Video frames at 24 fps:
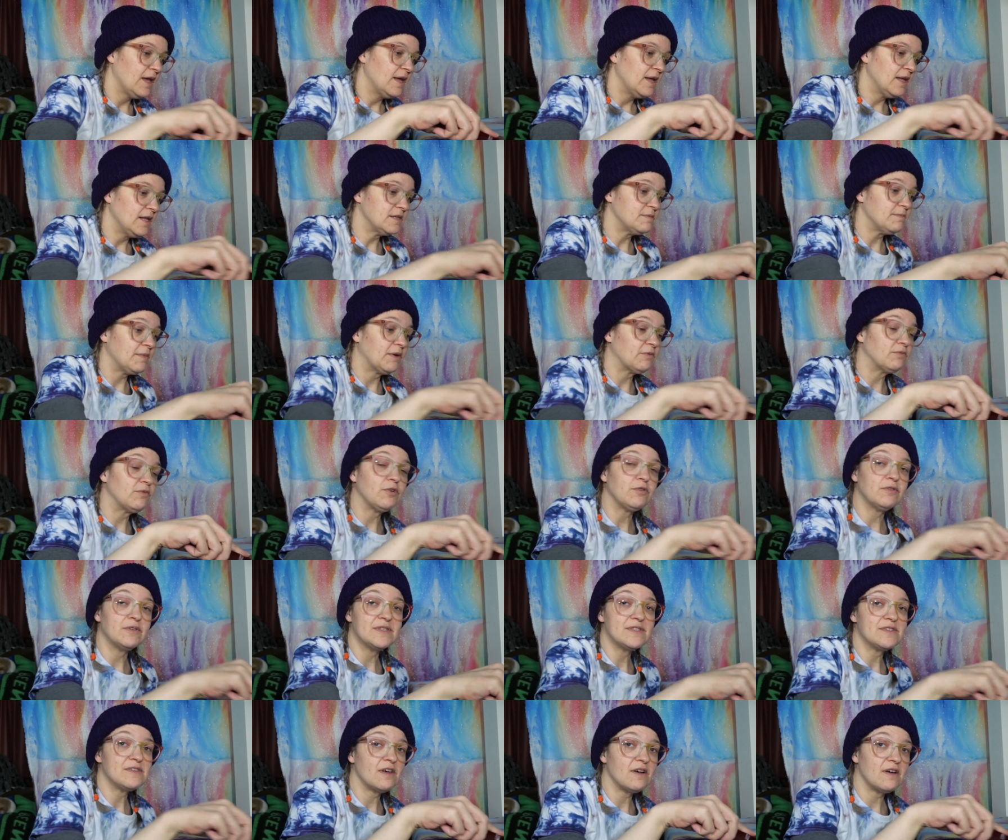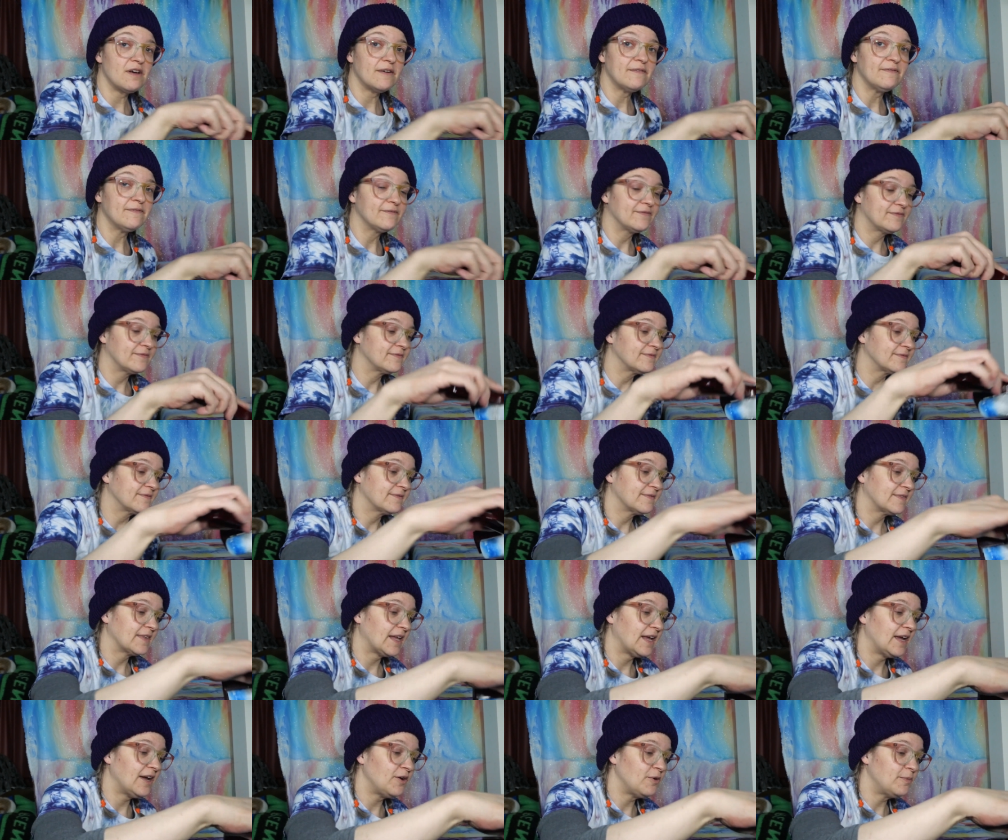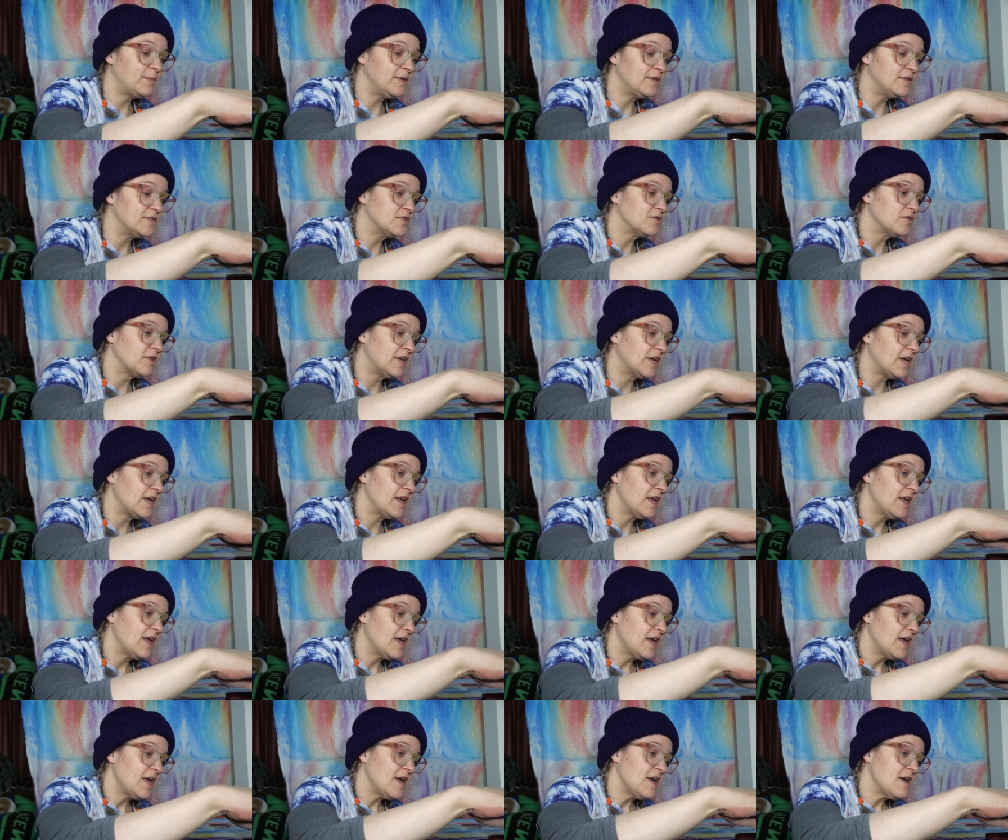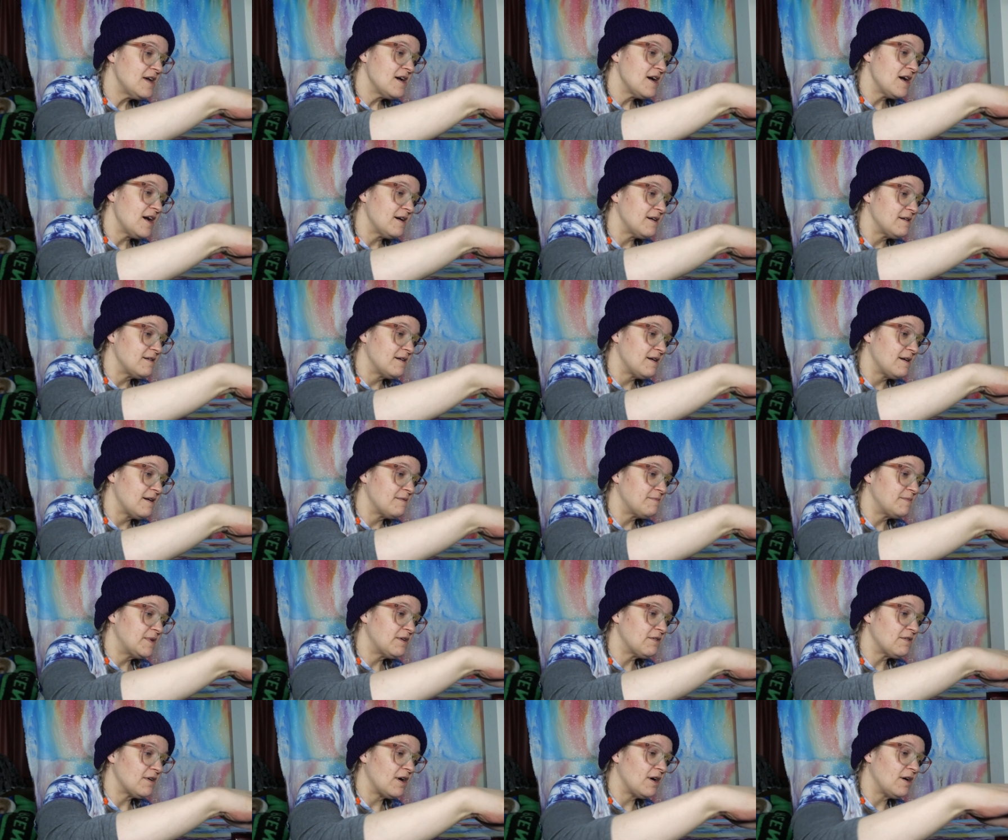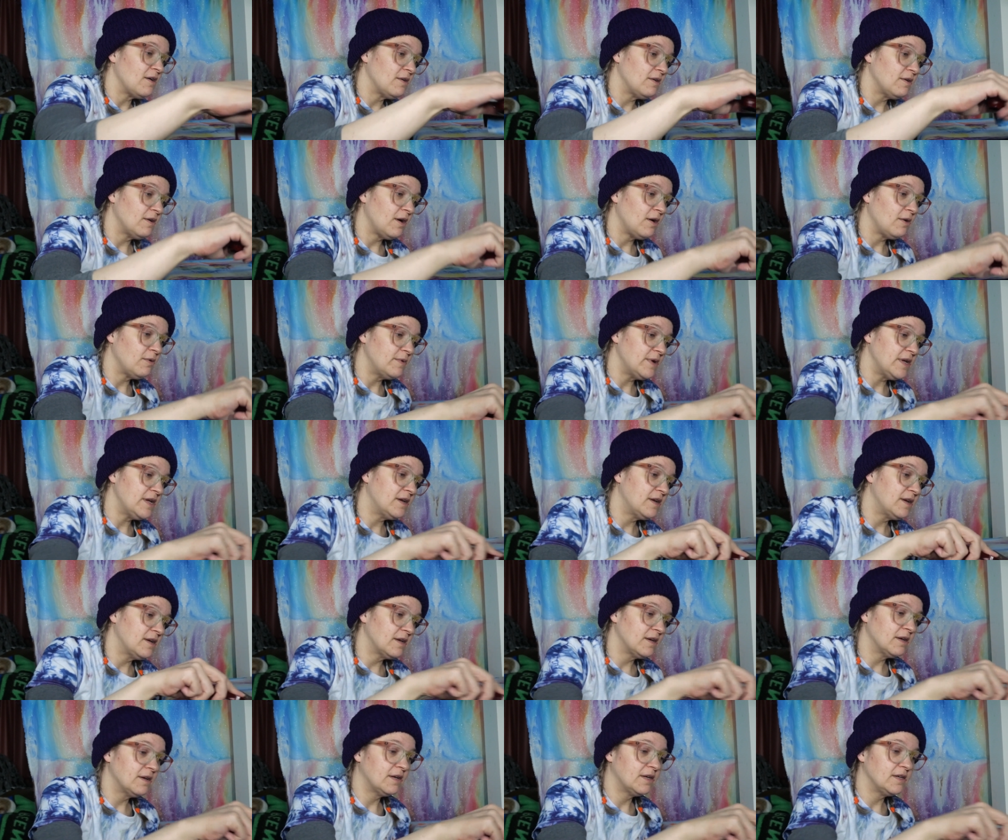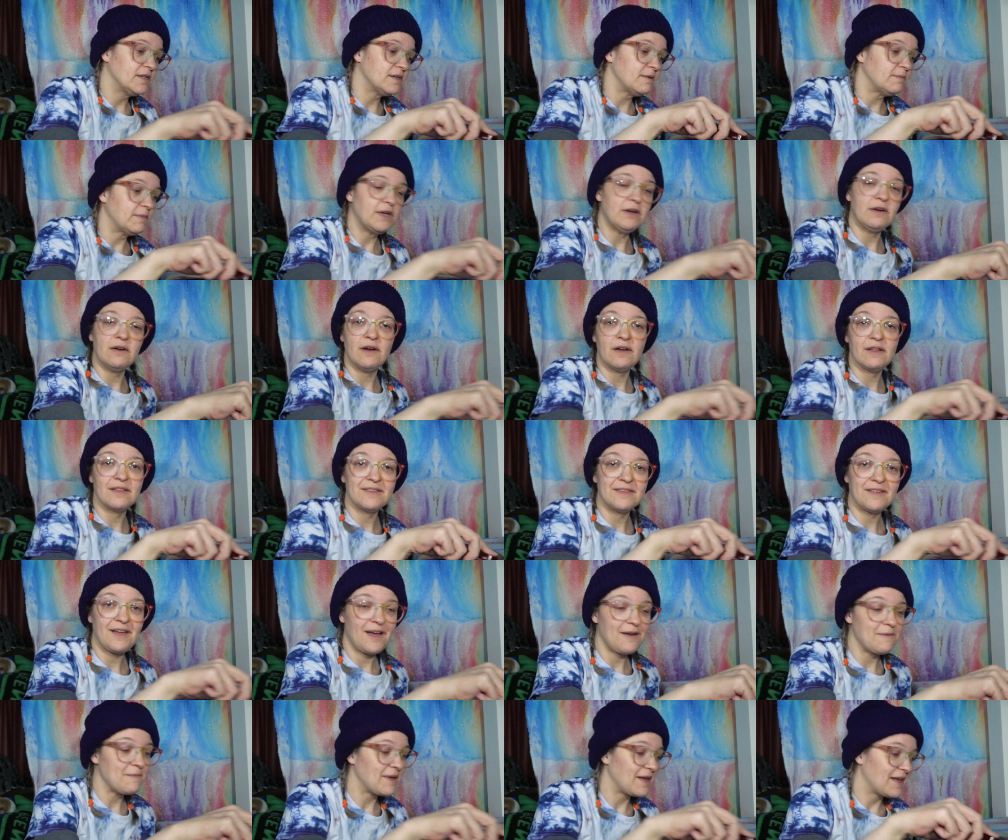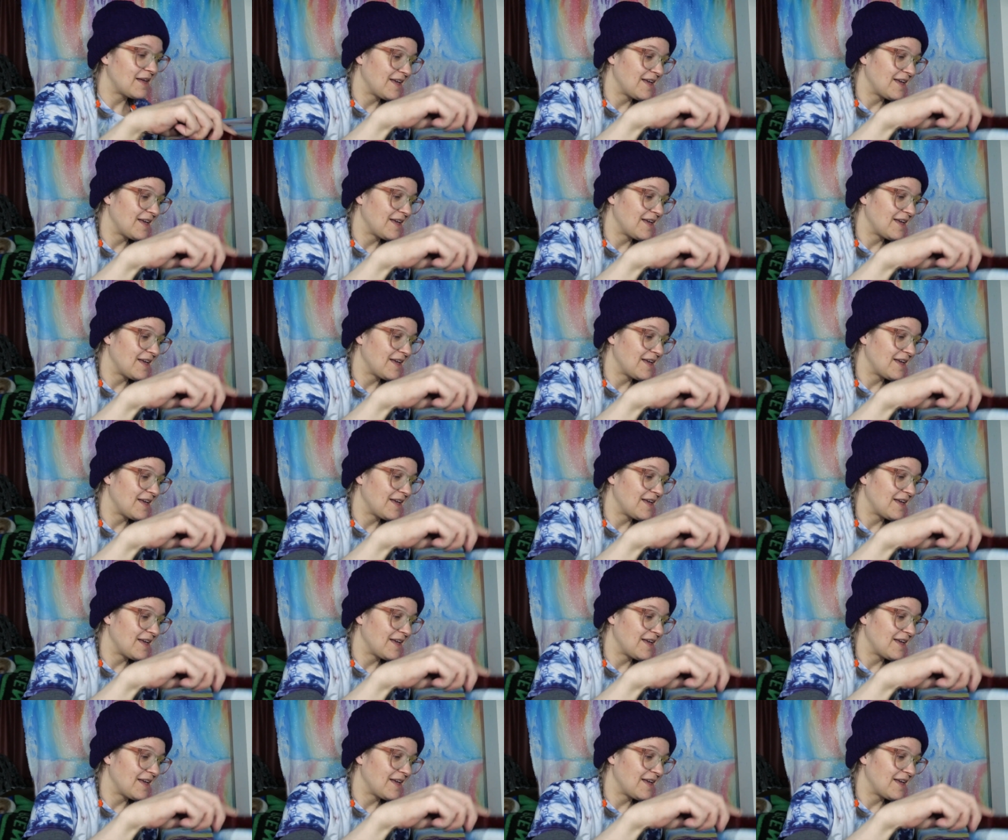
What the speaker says: It's my rolling song. I hope you enjoyed it. I'm here all week because I'm here all the time.